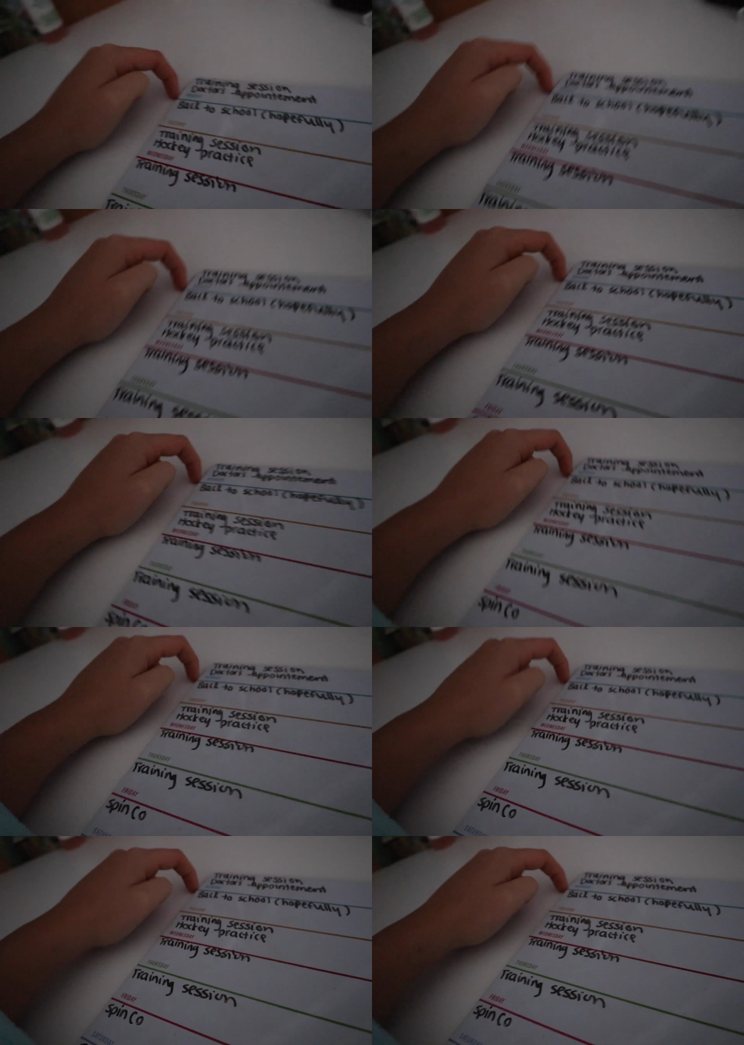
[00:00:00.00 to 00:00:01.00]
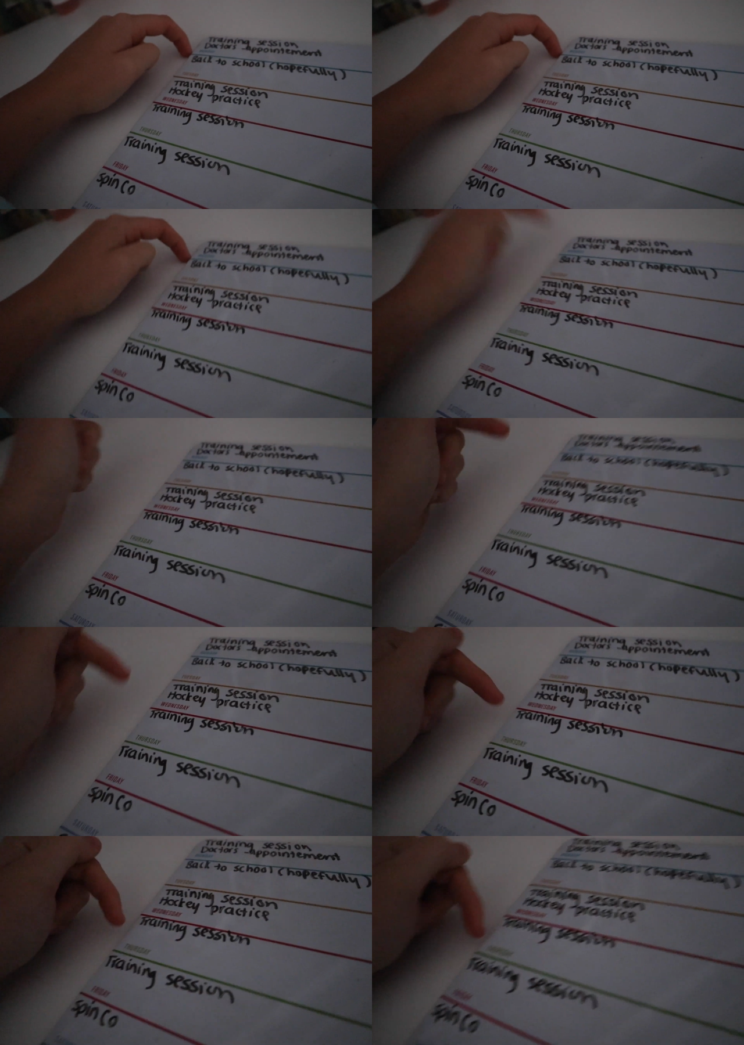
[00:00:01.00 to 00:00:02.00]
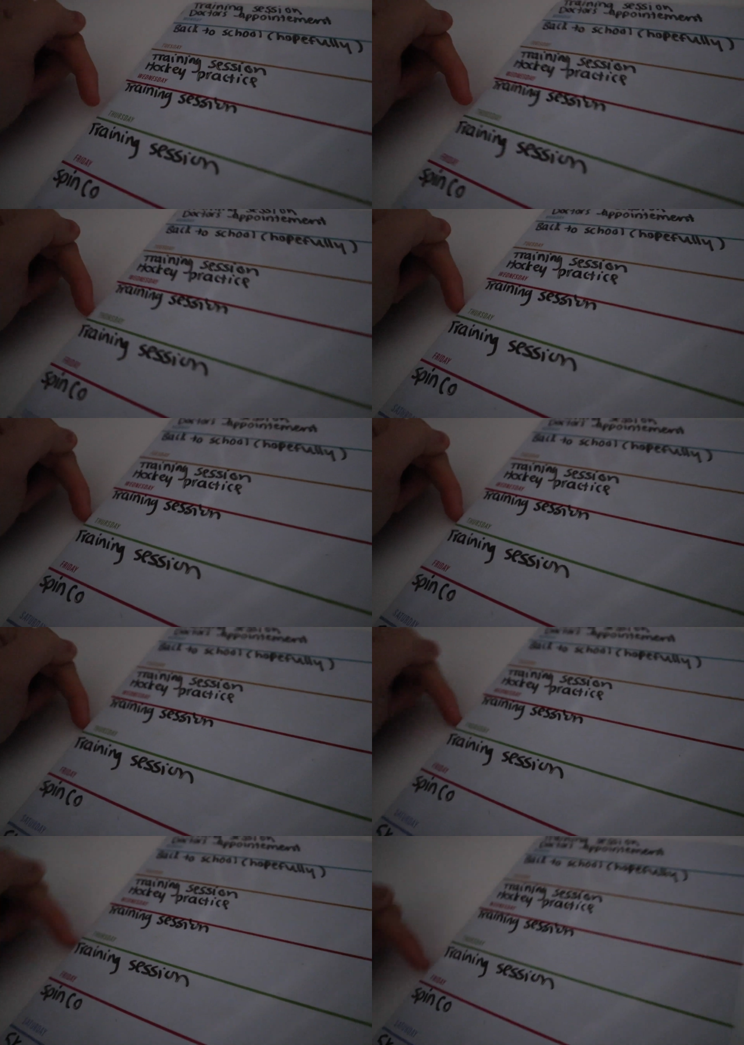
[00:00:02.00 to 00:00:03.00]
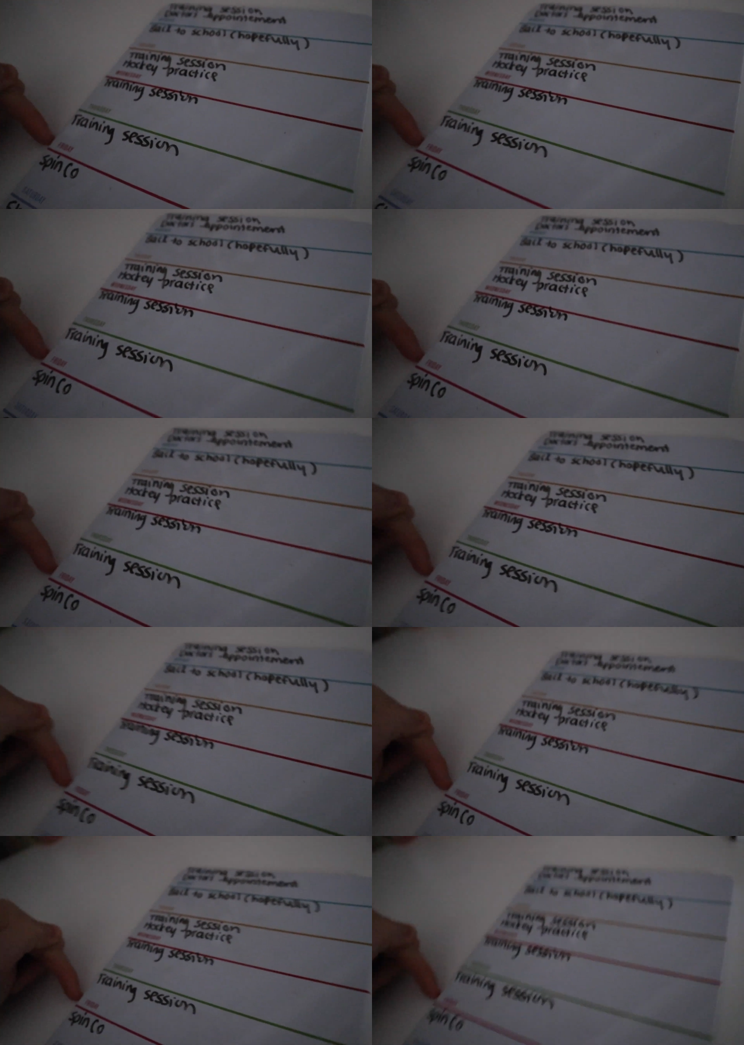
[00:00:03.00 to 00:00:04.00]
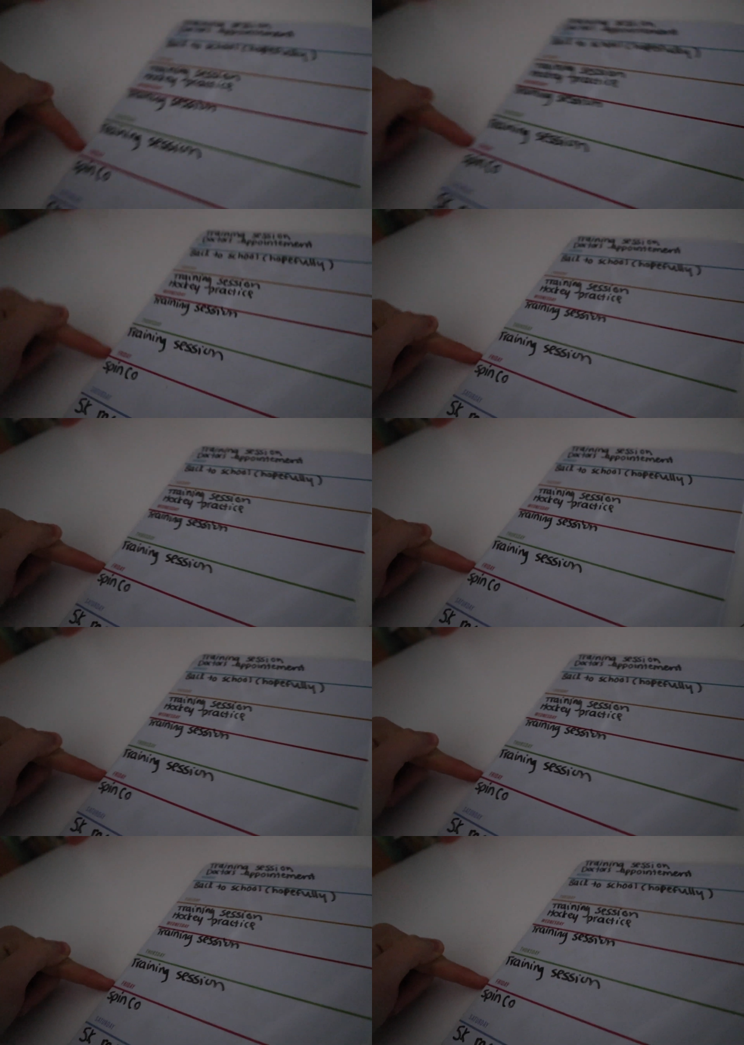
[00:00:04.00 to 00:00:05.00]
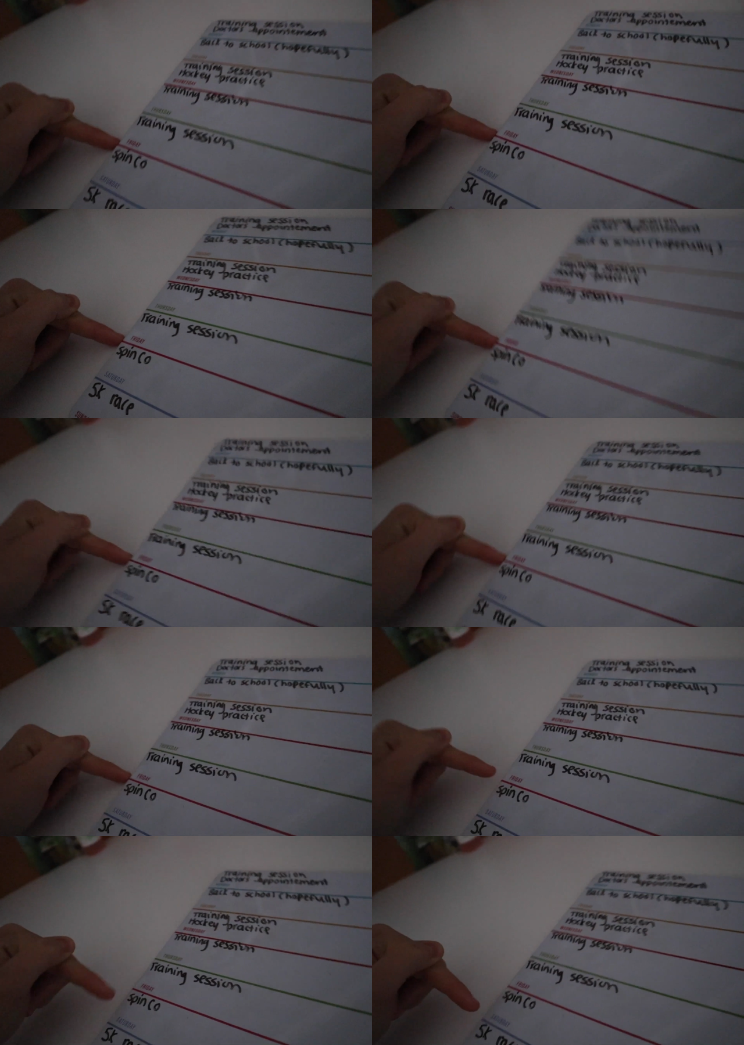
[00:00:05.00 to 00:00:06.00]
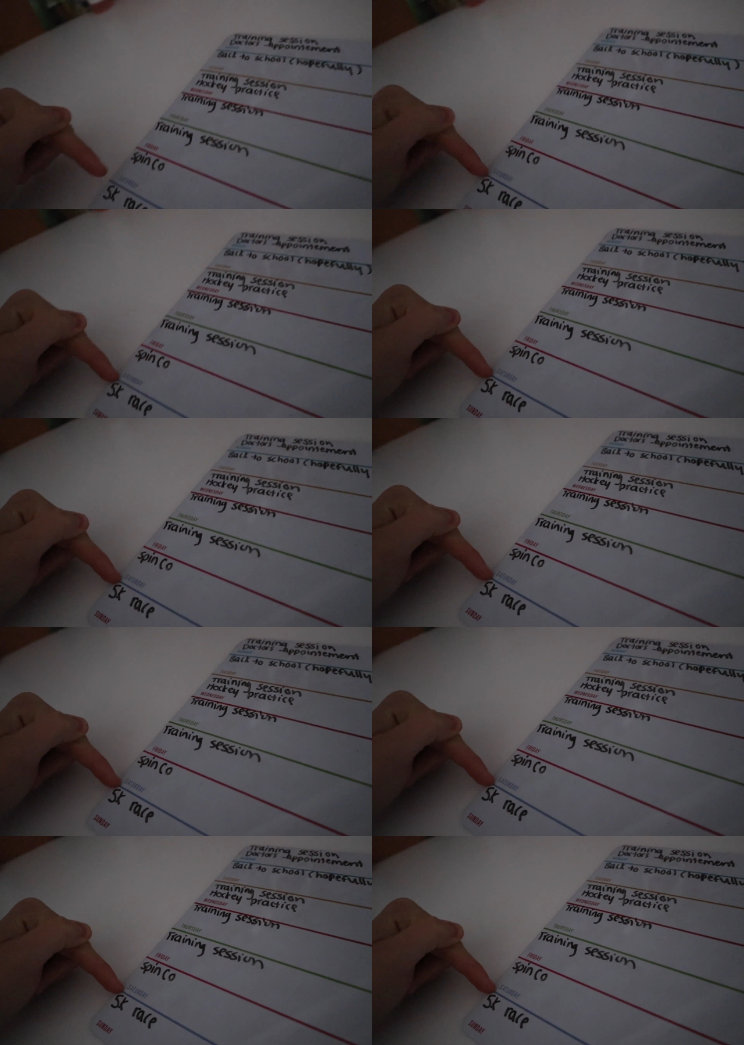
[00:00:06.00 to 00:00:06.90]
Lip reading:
(no speaker visible)